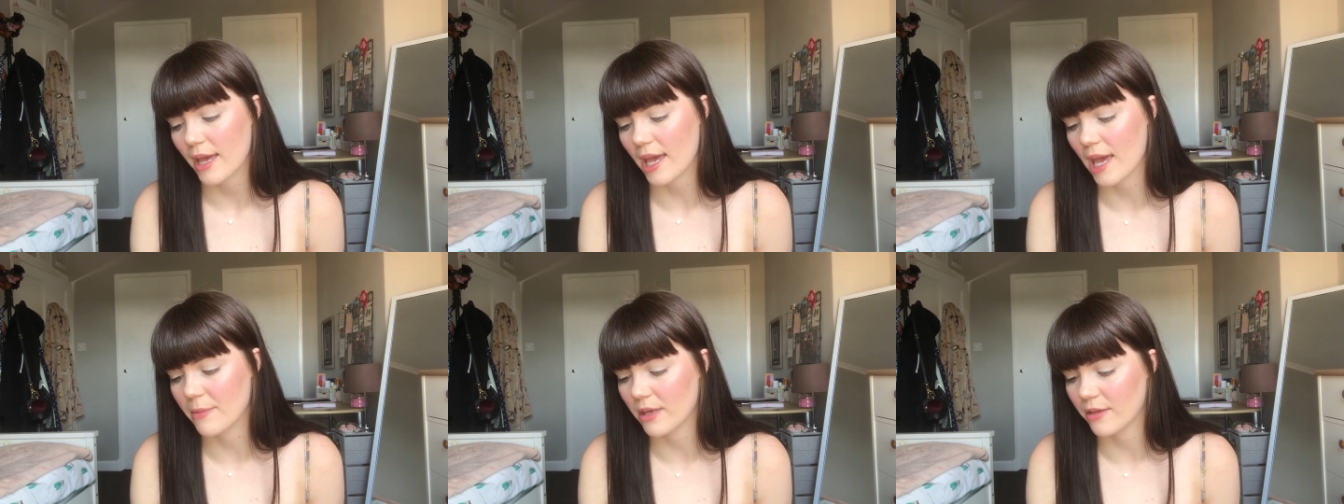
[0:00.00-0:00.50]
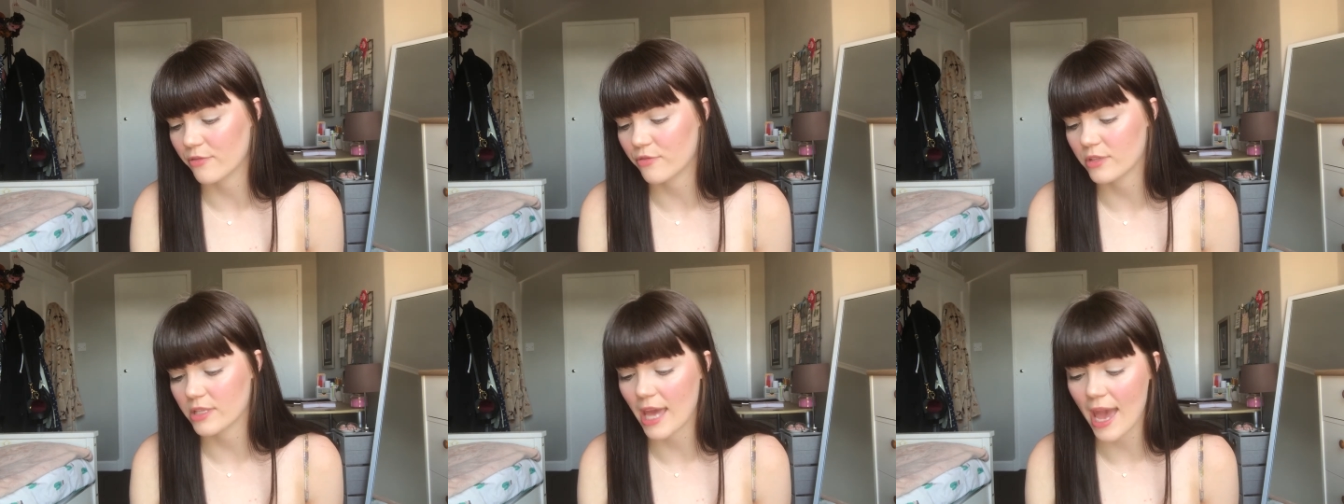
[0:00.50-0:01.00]

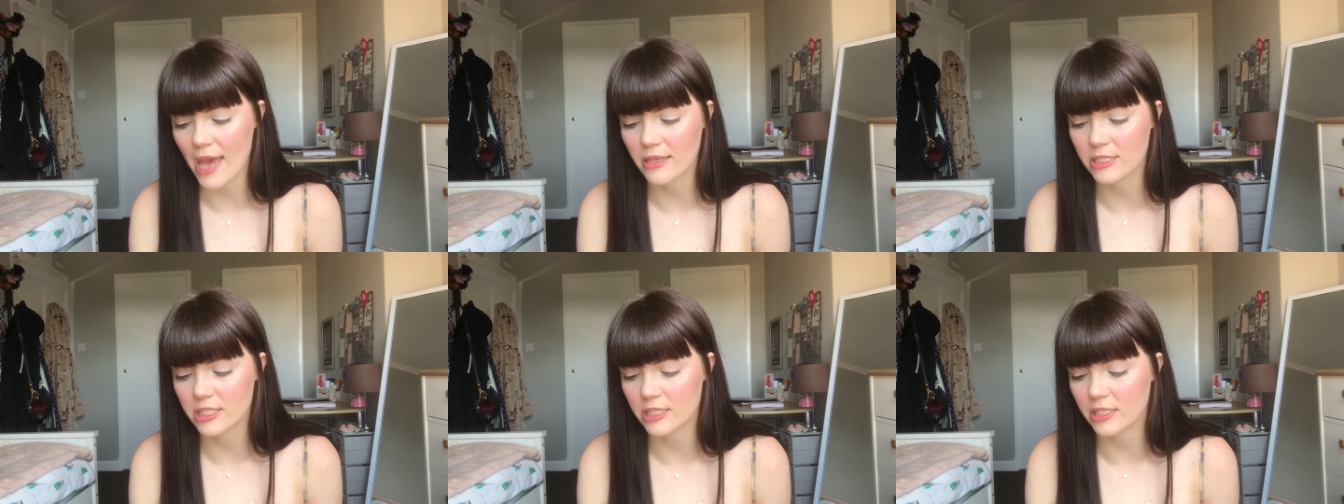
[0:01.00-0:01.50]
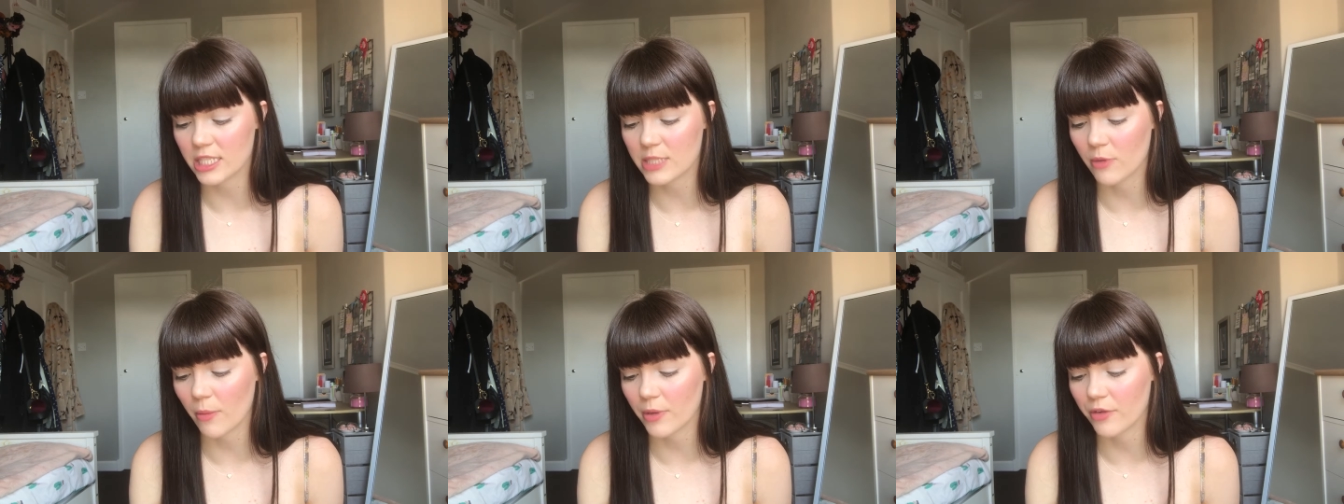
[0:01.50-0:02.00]
If yes, you need to
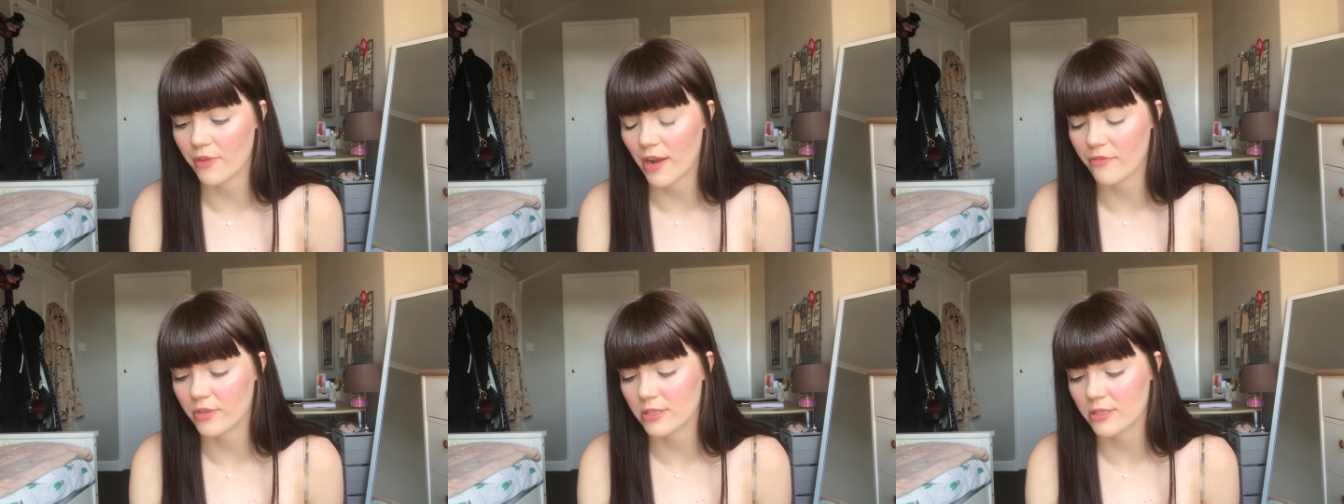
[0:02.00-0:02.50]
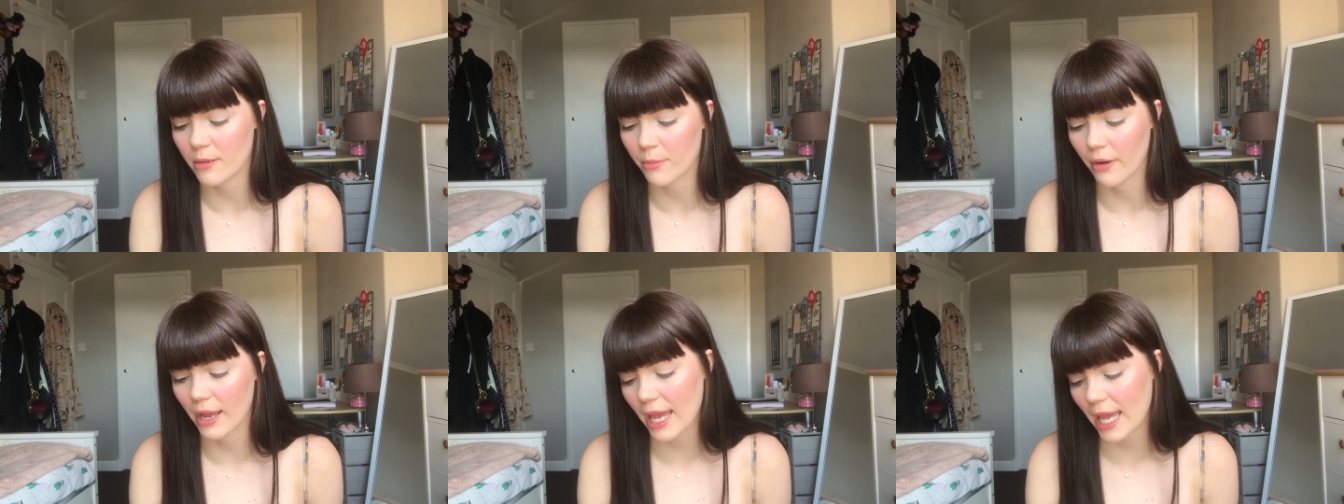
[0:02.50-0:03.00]
pop your reference
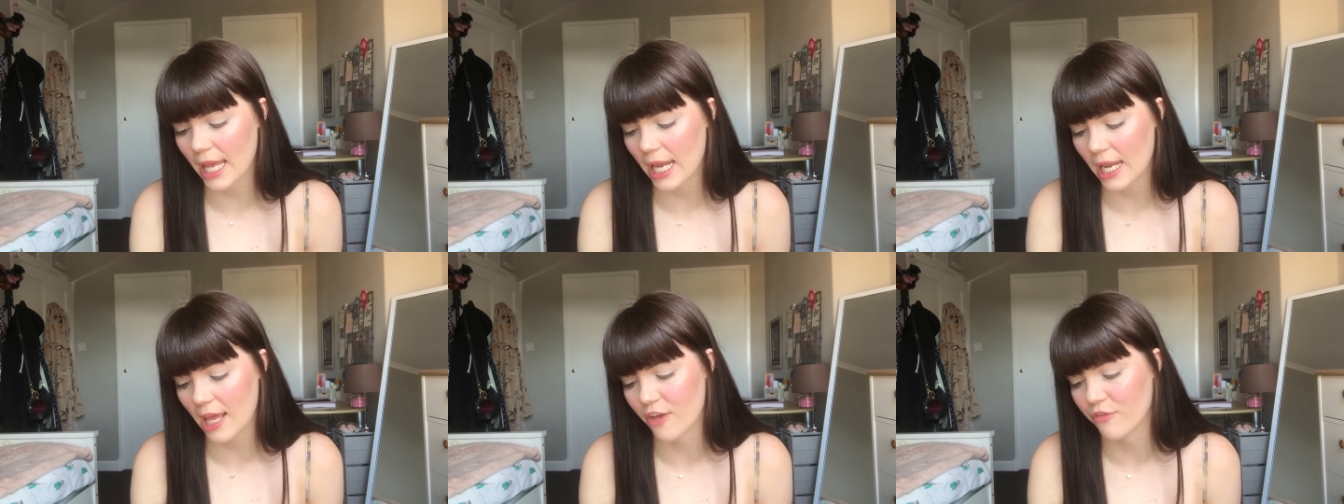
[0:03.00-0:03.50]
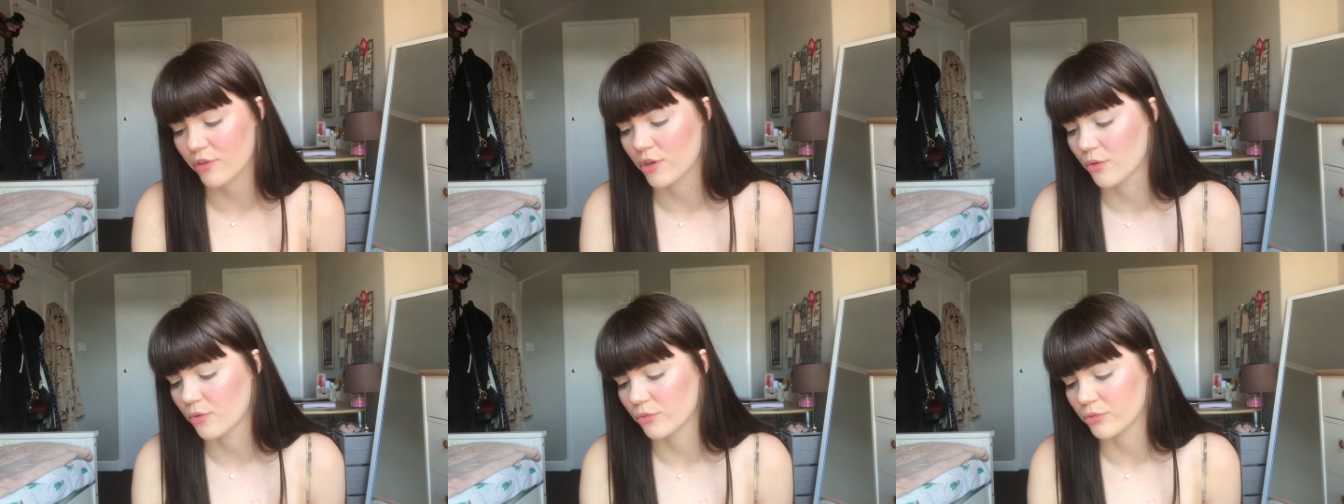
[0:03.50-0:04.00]
number in. If
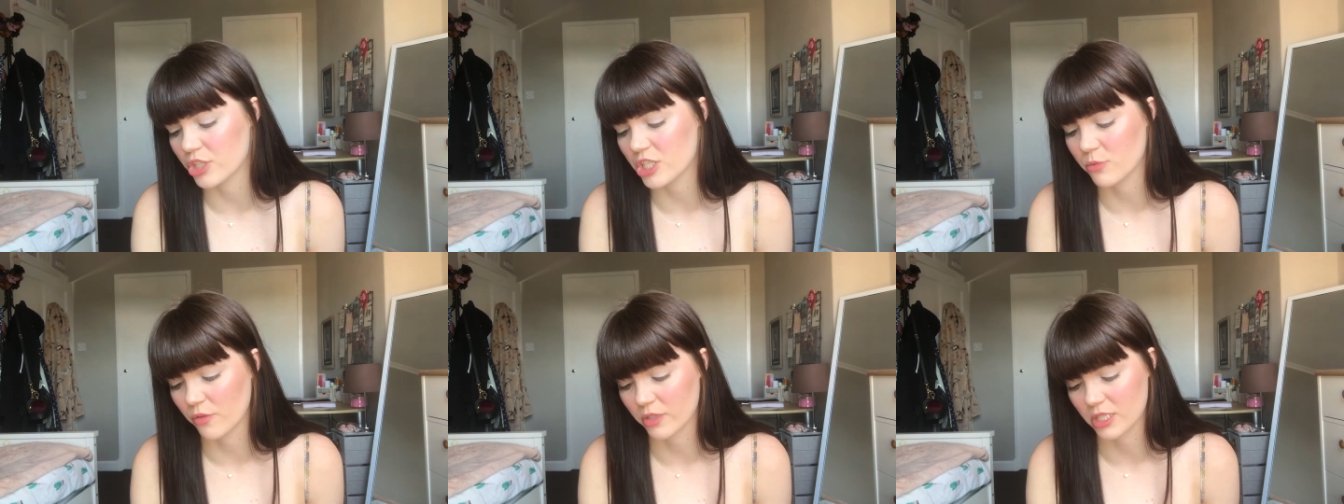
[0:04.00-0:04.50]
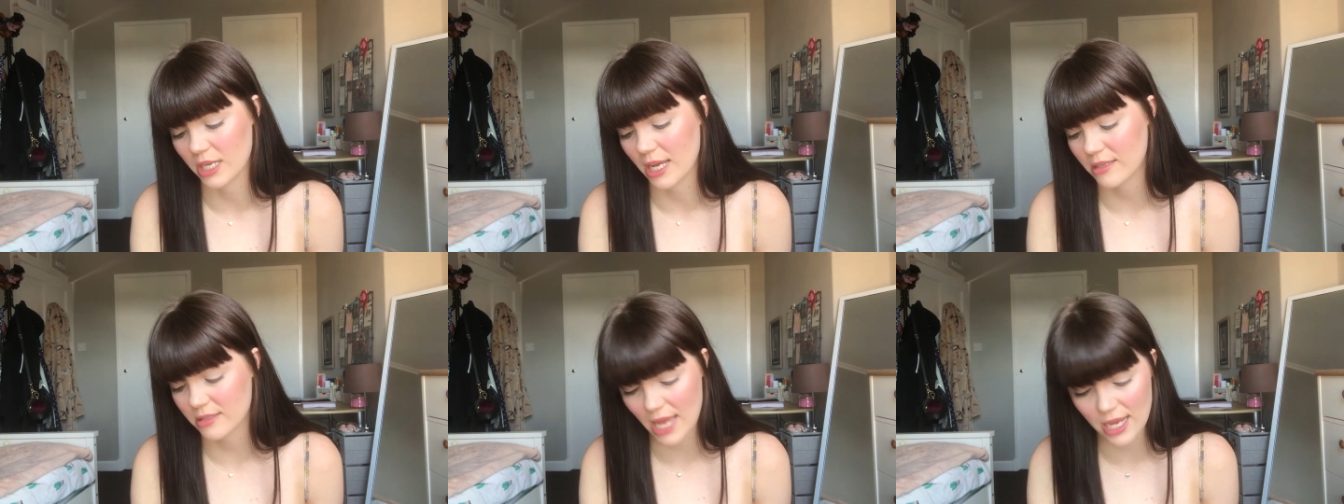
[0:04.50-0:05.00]
no, you just move on to the
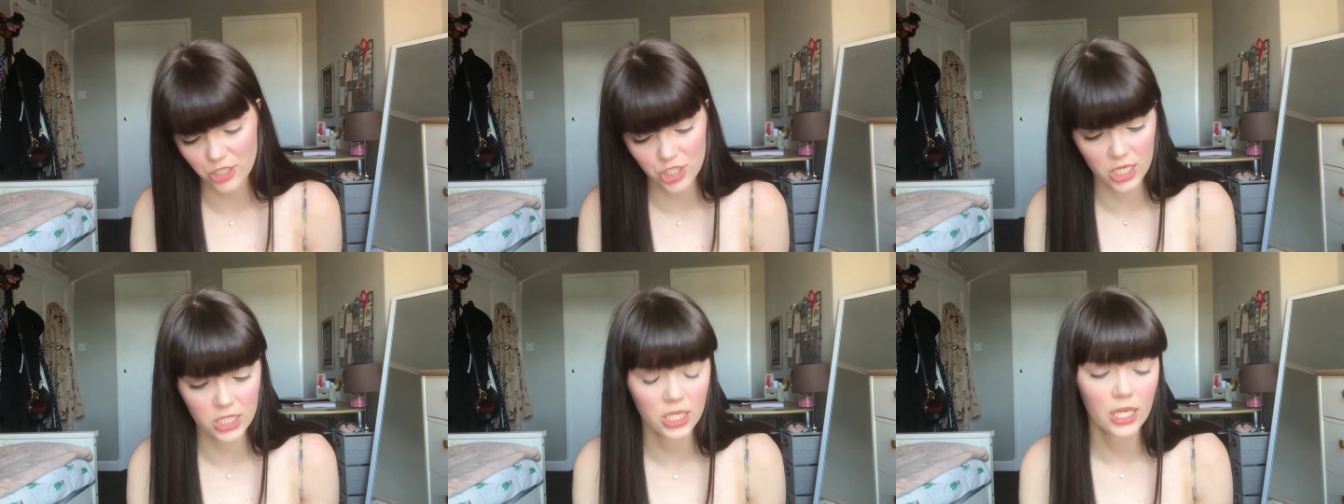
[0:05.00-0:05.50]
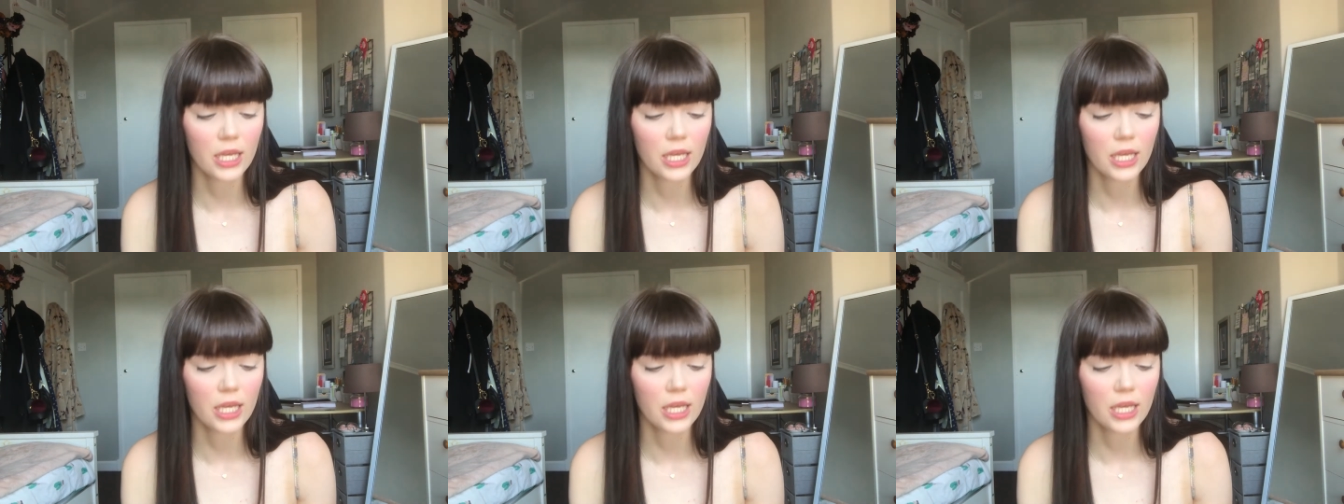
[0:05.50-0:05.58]
next section.